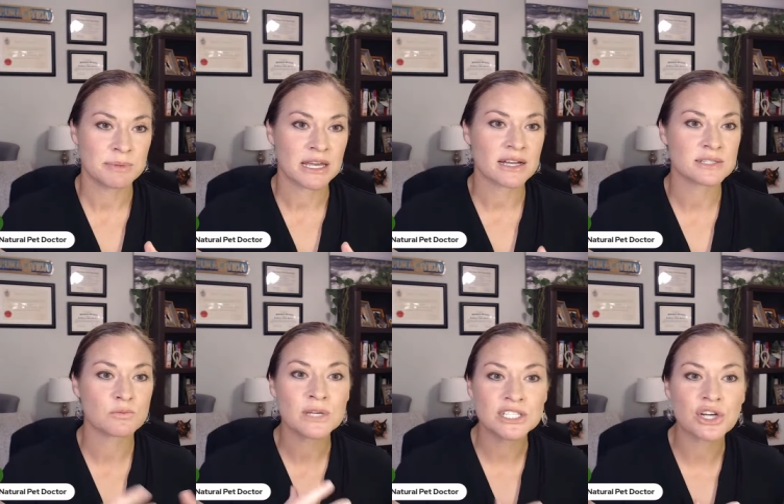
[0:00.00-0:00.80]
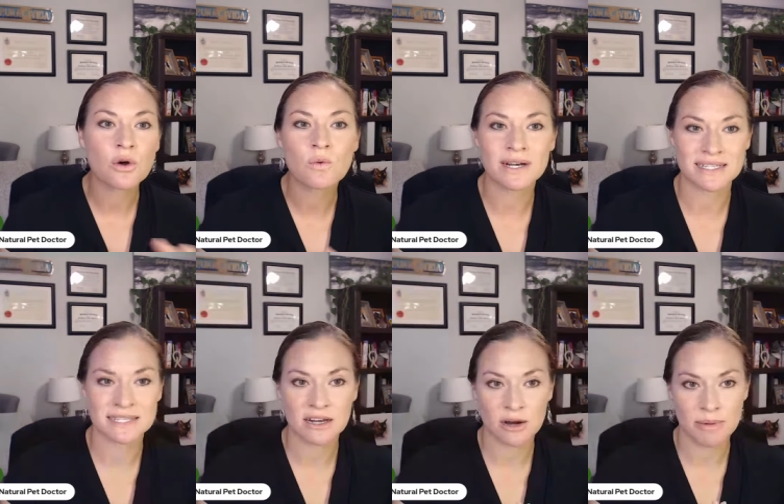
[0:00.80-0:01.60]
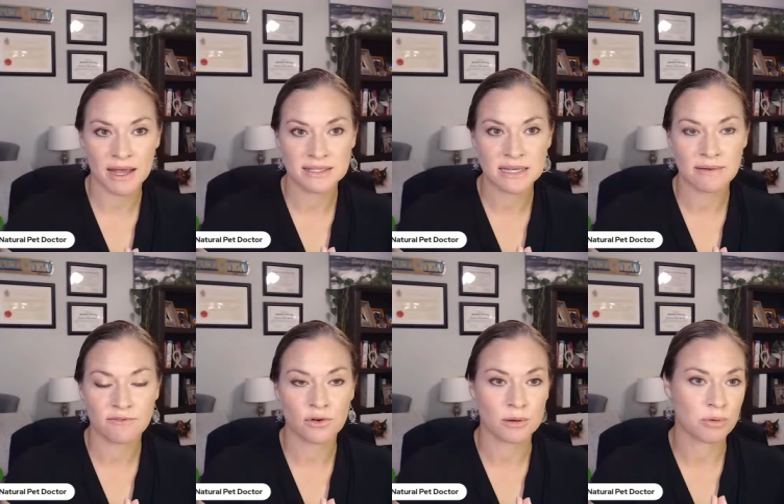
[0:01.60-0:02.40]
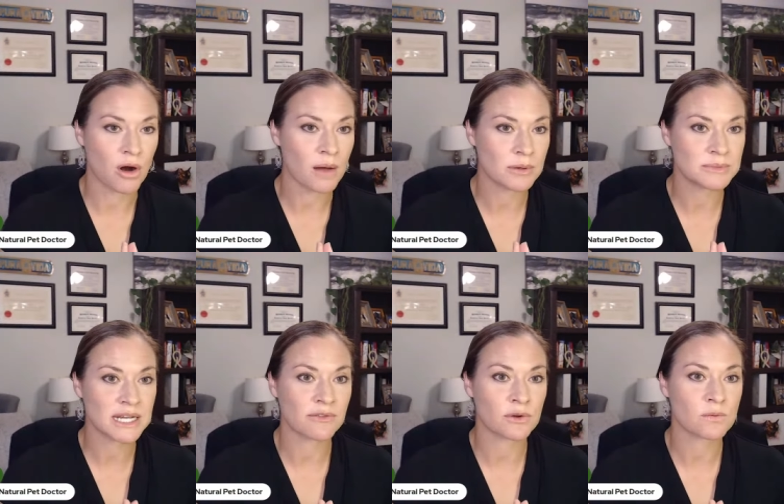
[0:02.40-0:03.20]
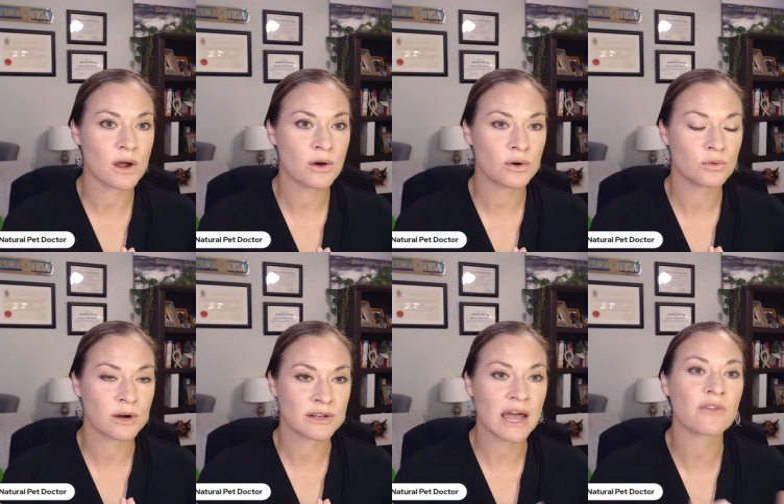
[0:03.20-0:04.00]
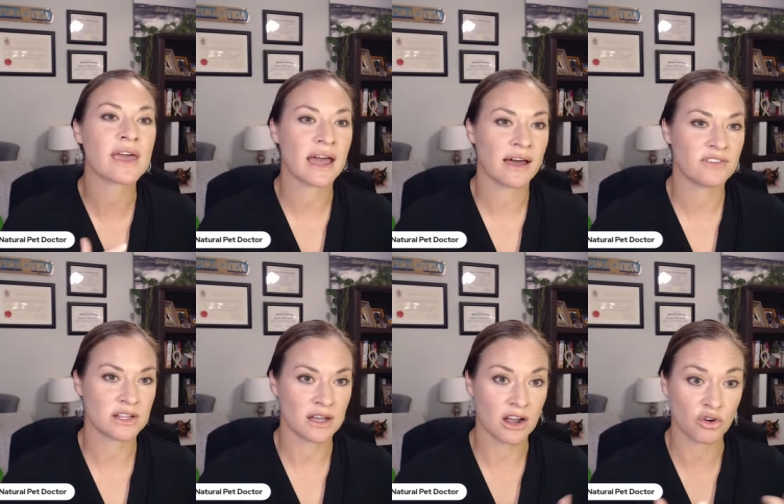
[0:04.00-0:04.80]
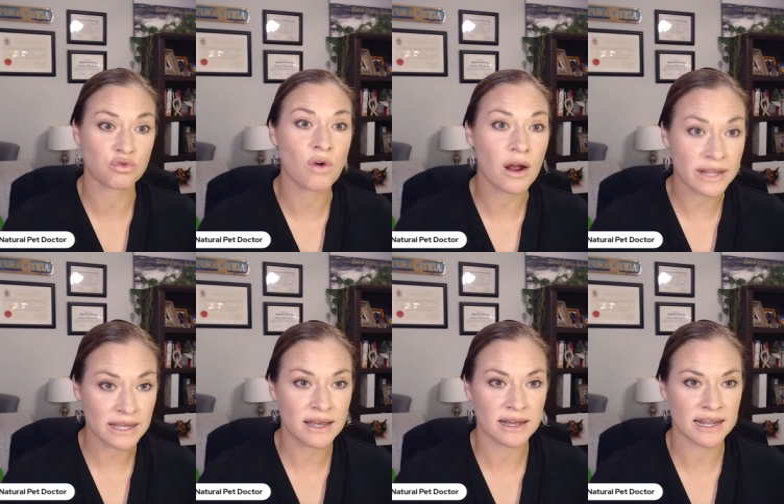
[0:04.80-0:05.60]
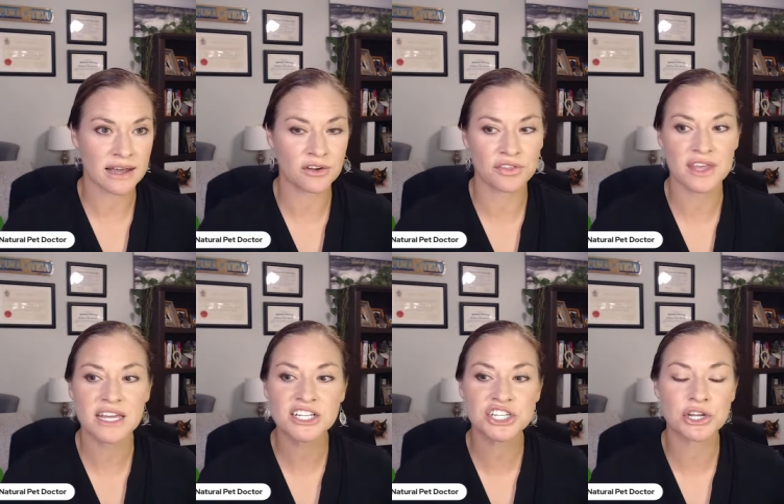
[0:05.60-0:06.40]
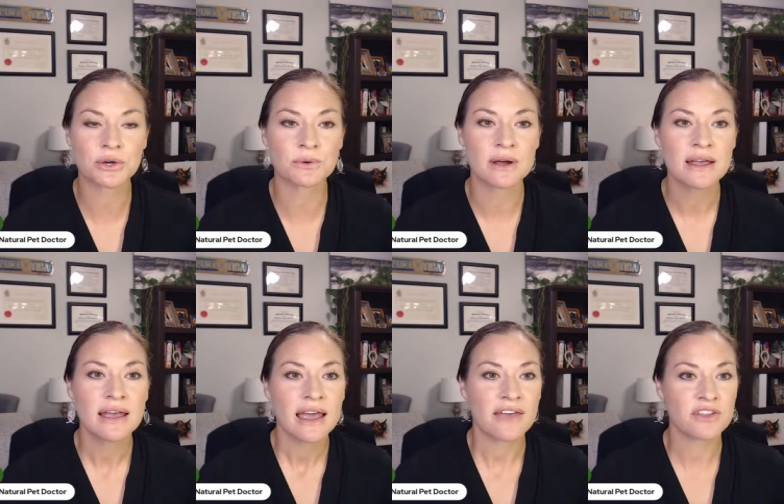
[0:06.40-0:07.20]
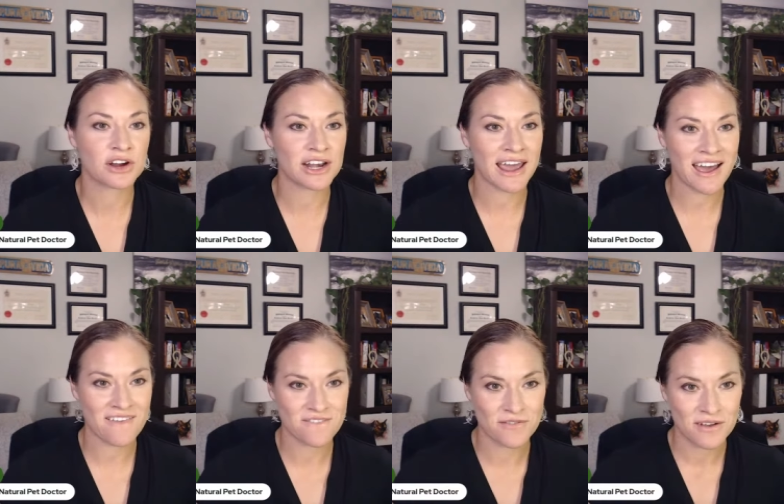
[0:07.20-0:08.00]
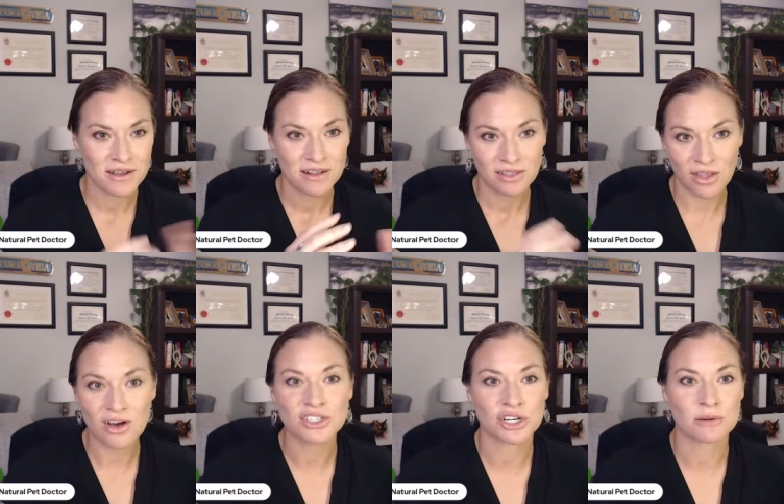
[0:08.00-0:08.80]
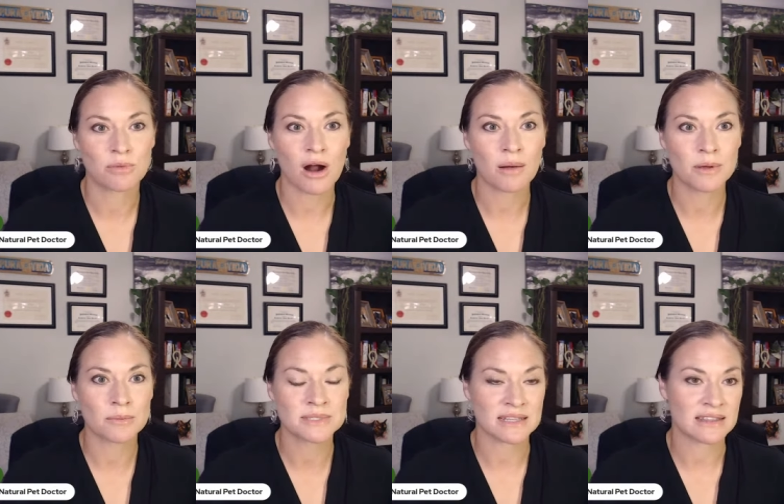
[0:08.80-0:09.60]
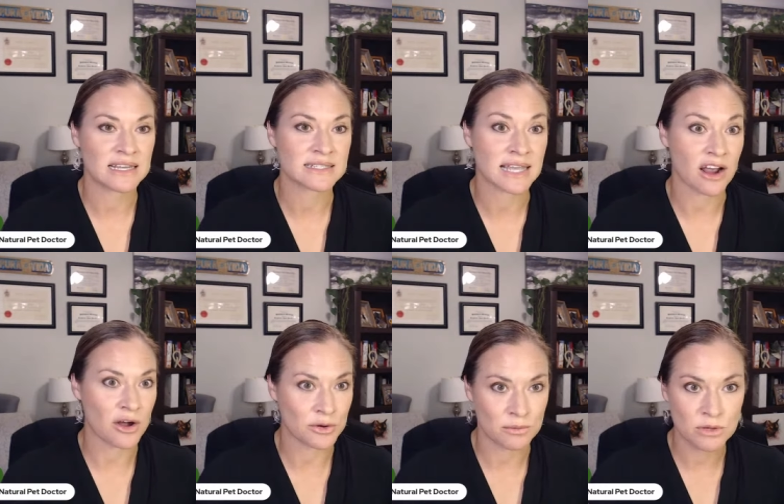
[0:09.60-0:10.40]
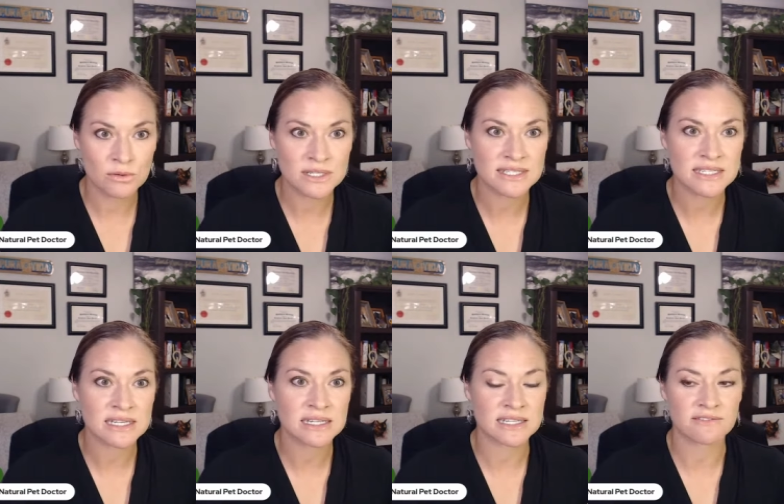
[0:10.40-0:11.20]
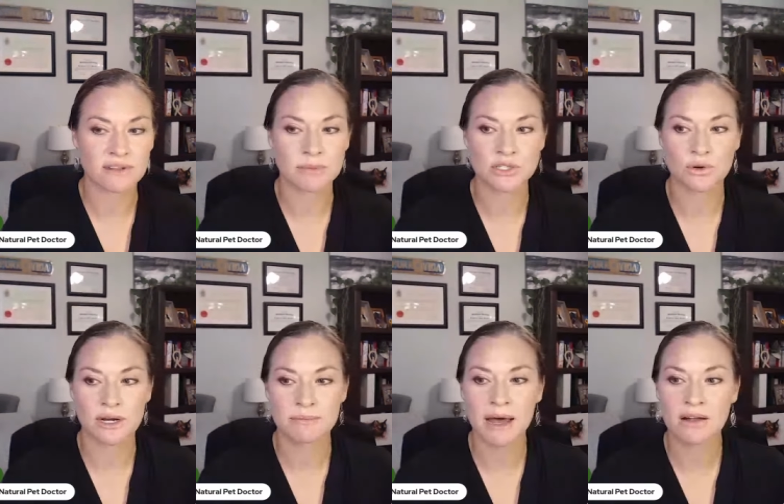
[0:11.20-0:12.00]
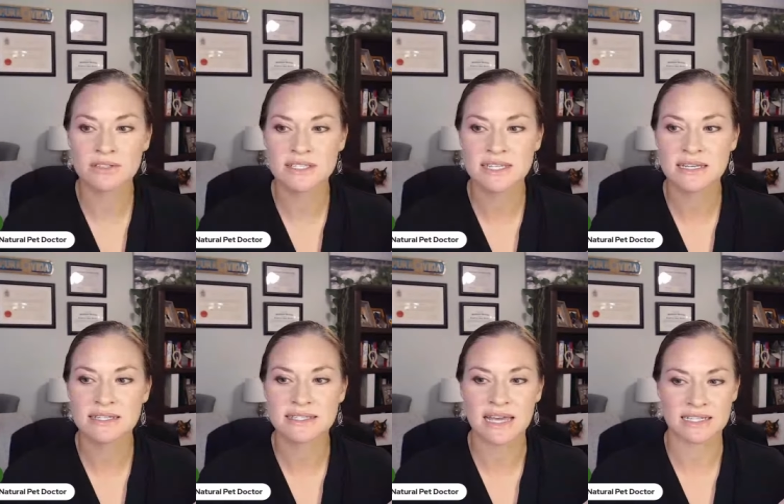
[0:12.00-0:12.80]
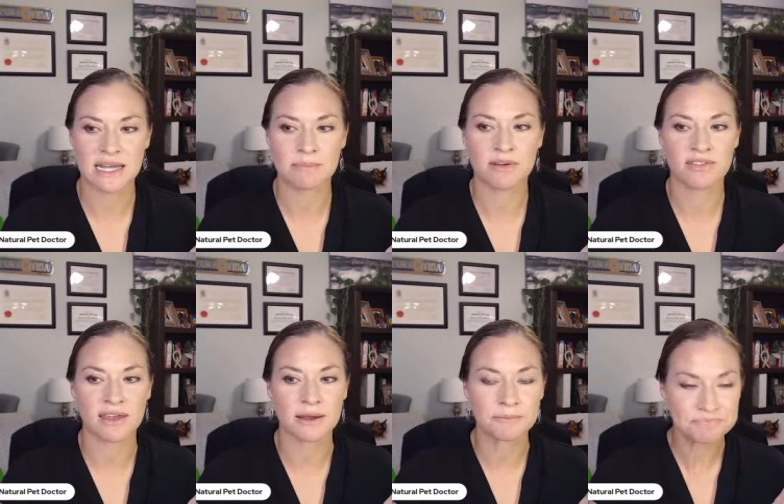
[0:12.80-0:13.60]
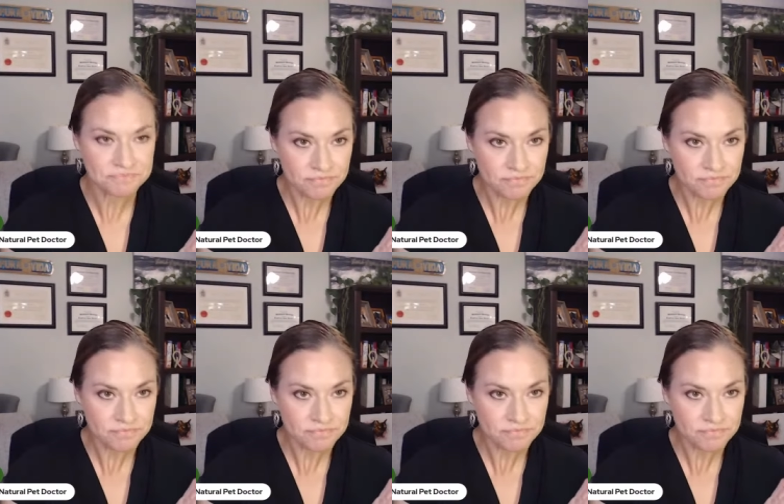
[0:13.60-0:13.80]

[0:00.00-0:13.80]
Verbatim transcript: because we don't want to set our pets up for a problem down the road where now they have a chronic gut health issue and they're going to have long-term problems and things like autoimmune disease, inflammatory bowel disease, that type of thing.